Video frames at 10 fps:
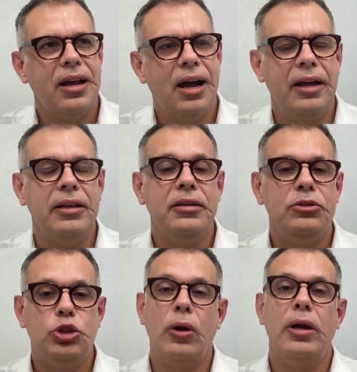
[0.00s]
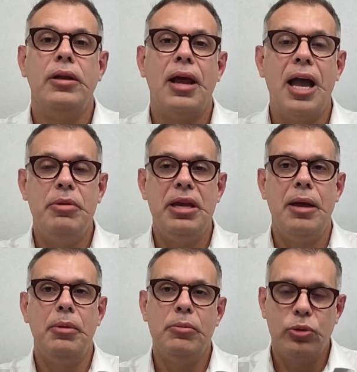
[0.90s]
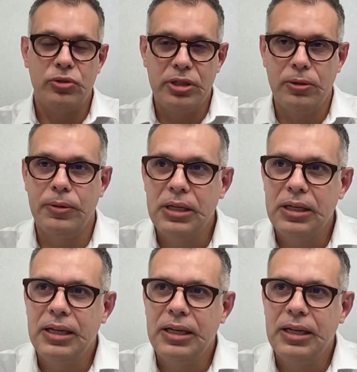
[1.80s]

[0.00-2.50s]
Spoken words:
I joined IBM in Brazil,